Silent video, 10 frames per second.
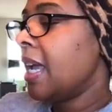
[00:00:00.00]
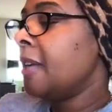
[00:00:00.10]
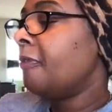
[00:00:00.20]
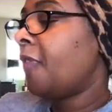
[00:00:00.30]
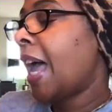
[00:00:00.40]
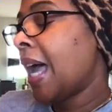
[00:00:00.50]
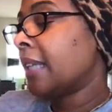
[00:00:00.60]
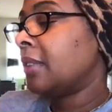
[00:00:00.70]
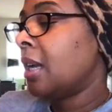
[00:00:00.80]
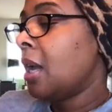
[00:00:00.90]
In
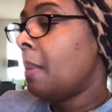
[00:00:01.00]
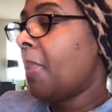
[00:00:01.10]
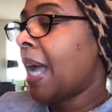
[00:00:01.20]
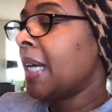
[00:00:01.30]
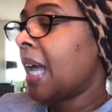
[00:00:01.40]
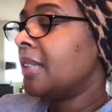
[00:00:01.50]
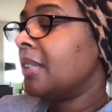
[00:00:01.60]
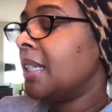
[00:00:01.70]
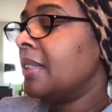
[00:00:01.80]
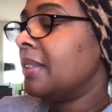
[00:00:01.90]
fact, by
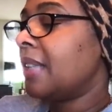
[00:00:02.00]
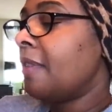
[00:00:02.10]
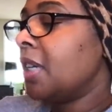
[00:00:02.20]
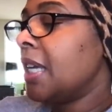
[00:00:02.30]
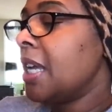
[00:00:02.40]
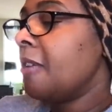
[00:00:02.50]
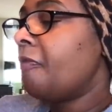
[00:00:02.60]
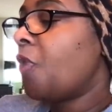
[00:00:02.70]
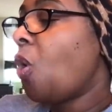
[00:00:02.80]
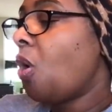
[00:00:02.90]
1970,
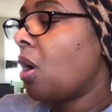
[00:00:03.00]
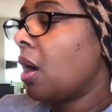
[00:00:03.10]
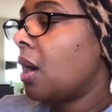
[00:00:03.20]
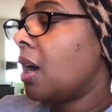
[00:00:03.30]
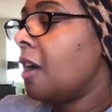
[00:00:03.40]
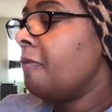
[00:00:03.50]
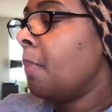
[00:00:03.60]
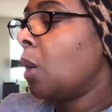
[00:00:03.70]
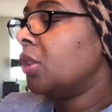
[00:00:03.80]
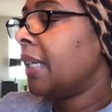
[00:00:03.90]
four of
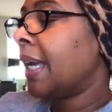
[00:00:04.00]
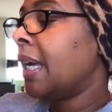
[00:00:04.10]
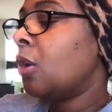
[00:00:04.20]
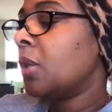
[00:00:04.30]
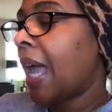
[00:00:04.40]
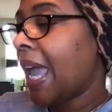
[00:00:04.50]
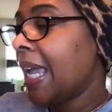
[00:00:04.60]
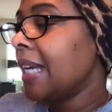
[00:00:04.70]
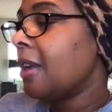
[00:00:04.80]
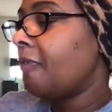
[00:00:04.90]
Motown's
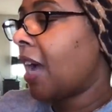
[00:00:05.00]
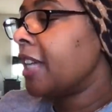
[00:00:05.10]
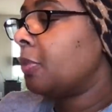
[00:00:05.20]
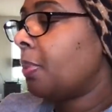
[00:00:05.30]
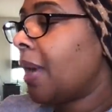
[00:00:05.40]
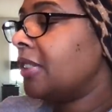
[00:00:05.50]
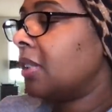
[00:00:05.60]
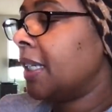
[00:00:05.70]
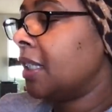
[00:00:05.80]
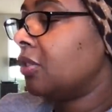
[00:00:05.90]
eight vice
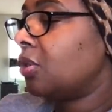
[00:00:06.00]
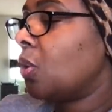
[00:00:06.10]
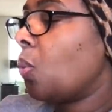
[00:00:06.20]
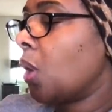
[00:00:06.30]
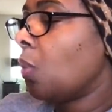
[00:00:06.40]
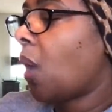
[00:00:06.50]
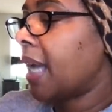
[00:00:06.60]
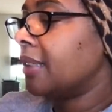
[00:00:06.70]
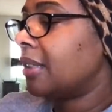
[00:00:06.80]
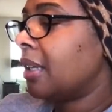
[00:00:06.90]
presidents were
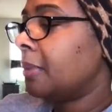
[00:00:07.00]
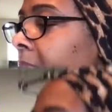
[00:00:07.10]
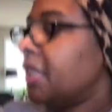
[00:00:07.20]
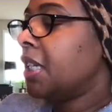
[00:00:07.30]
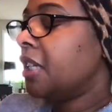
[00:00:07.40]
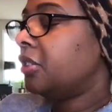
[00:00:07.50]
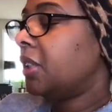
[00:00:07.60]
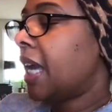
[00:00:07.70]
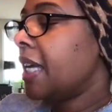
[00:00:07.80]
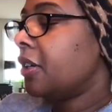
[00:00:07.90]
white. 7 years
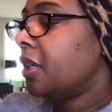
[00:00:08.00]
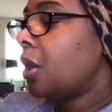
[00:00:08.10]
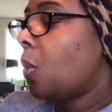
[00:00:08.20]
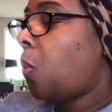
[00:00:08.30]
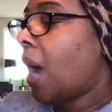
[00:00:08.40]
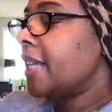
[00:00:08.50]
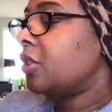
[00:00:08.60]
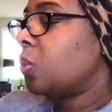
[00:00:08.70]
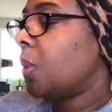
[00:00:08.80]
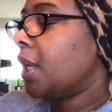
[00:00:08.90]
later,
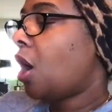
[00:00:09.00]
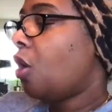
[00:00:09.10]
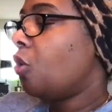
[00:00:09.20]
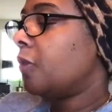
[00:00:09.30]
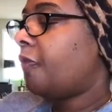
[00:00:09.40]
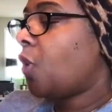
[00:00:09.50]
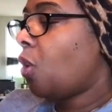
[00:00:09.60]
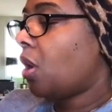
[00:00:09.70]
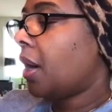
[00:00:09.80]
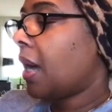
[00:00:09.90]
whites would hold
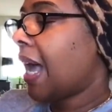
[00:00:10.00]
four